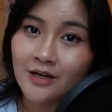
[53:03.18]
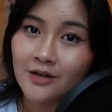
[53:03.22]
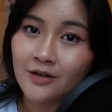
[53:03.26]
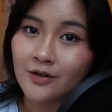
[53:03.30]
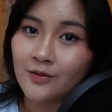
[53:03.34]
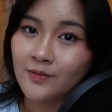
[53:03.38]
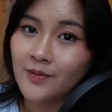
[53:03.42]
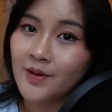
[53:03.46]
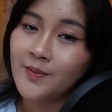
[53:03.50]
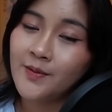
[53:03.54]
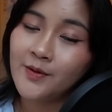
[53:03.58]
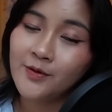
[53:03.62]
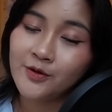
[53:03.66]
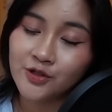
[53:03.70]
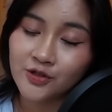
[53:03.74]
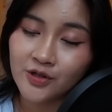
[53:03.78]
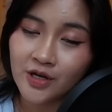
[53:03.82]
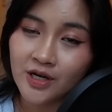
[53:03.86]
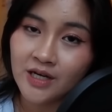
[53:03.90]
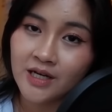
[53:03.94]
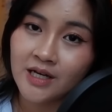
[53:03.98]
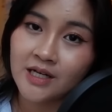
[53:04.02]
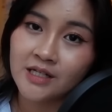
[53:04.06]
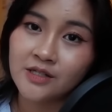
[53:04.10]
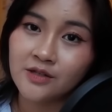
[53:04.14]
I don't know. Maybe it was
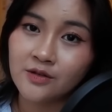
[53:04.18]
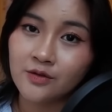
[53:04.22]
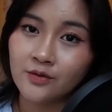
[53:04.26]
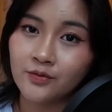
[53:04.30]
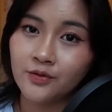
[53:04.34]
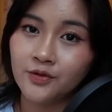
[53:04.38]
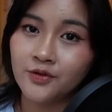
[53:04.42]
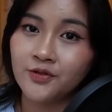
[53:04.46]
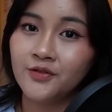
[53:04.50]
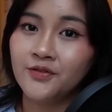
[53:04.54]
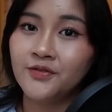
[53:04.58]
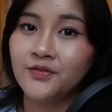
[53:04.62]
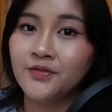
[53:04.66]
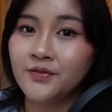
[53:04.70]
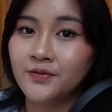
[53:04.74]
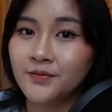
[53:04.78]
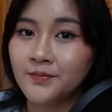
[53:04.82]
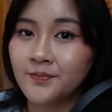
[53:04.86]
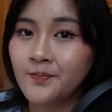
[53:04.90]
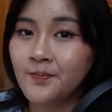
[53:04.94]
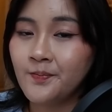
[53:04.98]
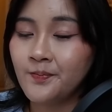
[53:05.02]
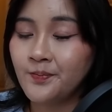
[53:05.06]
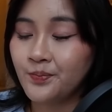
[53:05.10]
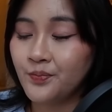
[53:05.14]
trying to get to the roof.
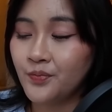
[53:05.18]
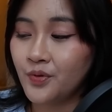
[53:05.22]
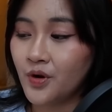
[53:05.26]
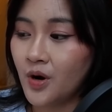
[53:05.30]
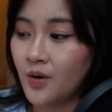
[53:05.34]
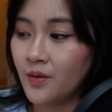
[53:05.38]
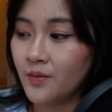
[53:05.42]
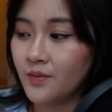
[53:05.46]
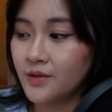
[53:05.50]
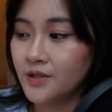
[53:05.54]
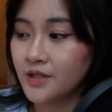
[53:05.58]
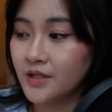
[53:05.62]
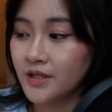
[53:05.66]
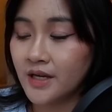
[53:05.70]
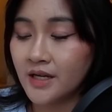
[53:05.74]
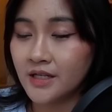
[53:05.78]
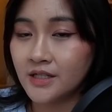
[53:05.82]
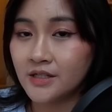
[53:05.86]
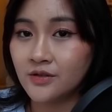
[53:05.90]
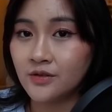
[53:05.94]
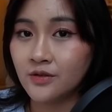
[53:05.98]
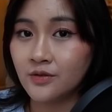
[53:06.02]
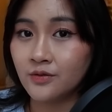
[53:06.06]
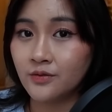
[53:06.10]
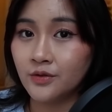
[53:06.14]
Probably
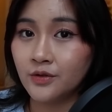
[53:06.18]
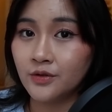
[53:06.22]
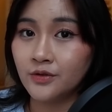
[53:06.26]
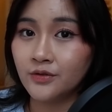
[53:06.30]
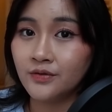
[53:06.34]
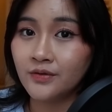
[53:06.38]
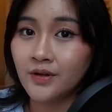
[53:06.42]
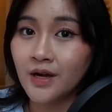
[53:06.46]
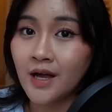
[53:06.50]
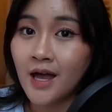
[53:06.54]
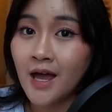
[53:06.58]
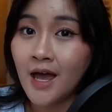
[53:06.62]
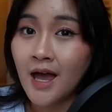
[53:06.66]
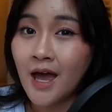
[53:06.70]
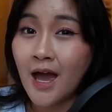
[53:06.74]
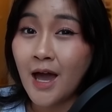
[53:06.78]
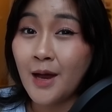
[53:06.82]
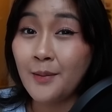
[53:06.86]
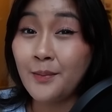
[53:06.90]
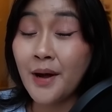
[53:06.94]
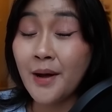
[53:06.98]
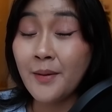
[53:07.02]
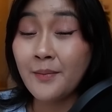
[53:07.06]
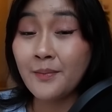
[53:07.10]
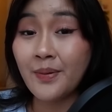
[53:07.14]
get to the roof.
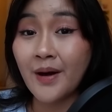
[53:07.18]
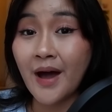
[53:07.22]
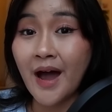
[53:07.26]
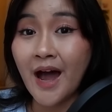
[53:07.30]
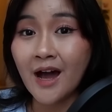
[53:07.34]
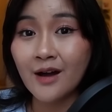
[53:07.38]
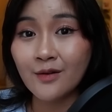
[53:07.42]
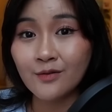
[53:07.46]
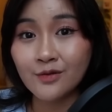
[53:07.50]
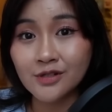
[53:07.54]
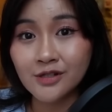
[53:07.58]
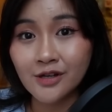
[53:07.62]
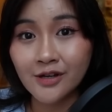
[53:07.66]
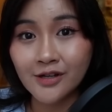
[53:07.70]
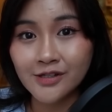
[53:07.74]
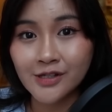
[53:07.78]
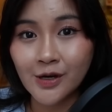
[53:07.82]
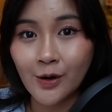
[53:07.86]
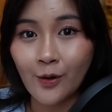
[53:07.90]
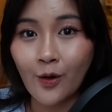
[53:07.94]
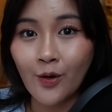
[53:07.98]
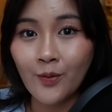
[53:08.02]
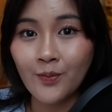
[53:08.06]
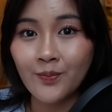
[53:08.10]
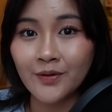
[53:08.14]
And my bag was
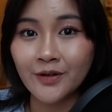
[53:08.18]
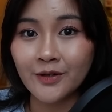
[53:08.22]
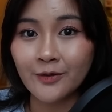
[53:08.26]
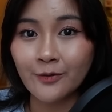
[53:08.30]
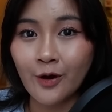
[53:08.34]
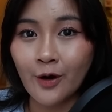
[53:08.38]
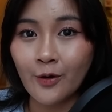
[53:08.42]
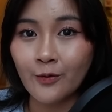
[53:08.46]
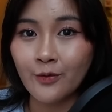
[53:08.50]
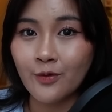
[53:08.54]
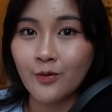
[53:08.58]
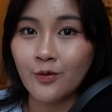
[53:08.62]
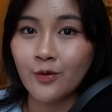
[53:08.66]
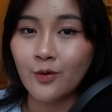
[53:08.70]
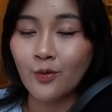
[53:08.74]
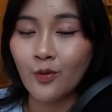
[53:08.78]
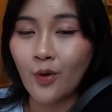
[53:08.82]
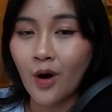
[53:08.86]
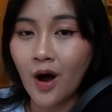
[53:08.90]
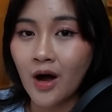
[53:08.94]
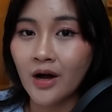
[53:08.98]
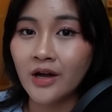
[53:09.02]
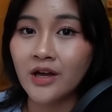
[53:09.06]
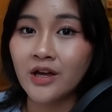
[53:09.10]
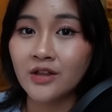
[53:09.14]
also open while we were
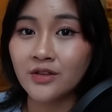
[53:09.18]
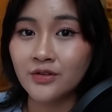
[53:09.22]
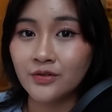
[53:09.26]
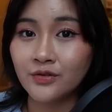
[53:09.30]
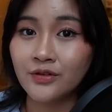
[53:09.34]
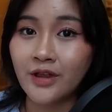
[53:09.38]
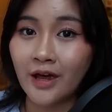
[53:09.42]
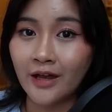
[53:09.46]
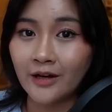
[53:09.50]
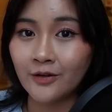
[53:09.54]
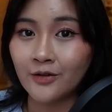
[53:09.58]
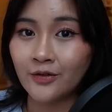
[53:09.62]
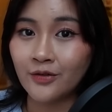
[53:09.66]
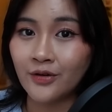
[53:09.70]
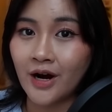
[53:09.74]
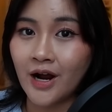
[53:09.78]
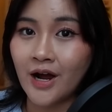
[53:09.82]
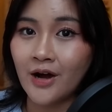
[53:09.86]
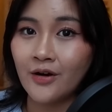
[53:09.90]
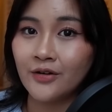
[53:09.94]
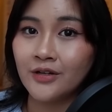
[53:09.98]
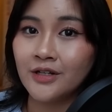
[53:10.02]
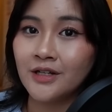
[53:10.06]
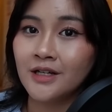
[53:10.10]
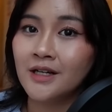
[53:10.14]
walking through that
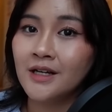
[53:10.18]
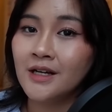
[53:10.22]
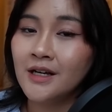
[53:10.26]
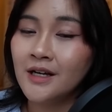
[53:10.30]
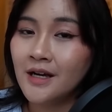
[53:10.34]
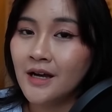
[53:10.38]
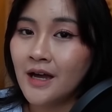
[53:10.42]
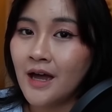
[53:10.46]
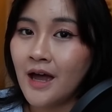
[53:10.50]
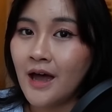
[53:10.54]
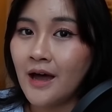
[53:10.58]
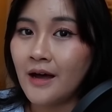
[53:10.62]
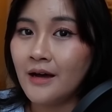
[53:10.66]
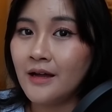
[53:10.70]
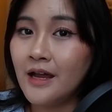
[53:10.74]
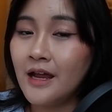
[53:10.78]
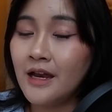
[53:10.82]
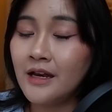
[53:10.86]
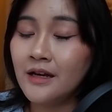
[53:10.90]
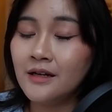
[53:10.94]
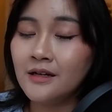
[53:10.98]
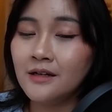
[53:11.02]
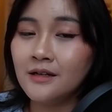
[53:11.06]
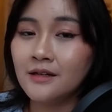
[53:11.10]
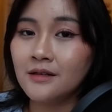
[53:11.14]
crowd.
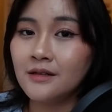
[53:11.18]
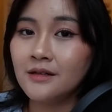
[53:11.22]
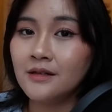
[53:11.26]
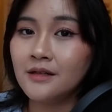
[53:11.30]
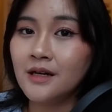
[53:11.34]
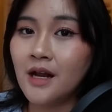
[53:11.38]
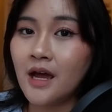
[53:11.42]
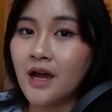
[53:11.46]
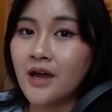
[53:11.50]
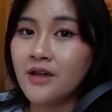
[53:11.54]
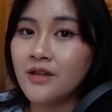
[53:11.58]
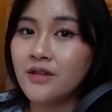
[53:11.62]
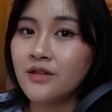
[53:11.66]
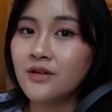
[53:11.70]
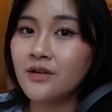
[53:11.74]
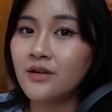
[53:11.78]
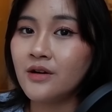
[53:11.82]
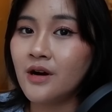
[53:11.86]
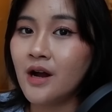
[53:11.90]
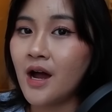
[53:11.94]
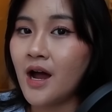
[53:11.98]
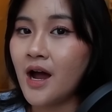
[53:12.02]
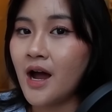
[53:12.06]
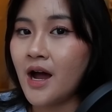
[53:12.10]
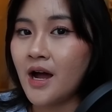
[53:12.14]
And
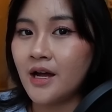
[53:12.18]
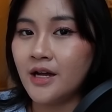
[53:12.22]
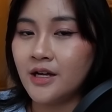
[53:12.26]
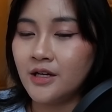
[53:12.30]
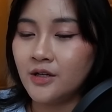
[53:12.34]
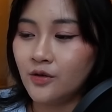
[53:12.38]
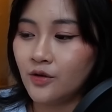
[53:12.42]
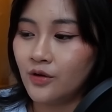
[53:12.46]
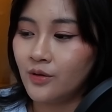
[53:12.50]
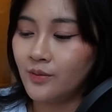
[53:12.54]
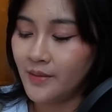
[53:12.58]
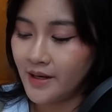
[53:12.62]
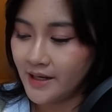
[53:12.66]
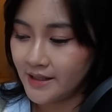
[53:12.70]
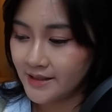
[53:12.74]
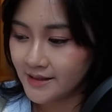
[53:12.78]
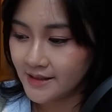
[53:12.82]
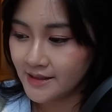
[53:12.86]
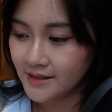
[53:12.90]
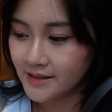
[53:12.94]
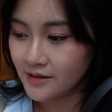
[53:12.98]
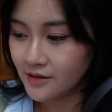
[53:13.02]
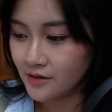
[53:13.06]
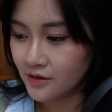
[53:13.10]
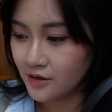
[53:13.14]
neither I nor my
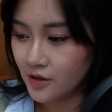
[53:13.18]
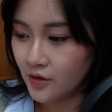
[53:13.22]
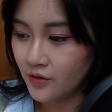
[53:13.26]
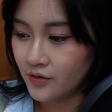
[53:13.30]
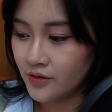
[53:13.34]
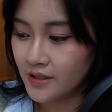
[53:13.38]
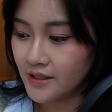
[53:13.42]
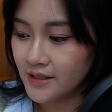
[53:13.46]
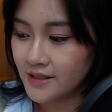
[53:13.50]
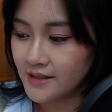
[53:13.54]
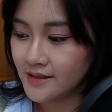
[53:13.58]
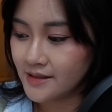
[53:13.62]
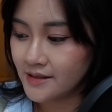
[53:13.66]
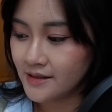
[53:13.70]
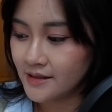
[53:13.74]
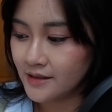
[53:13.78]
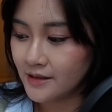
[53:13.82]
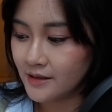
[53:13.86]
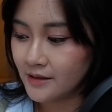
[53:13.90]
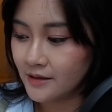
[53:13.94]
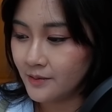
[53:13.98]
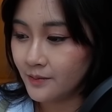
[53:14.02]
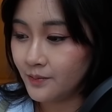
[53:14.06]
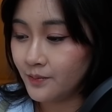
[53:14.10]
sister noticed.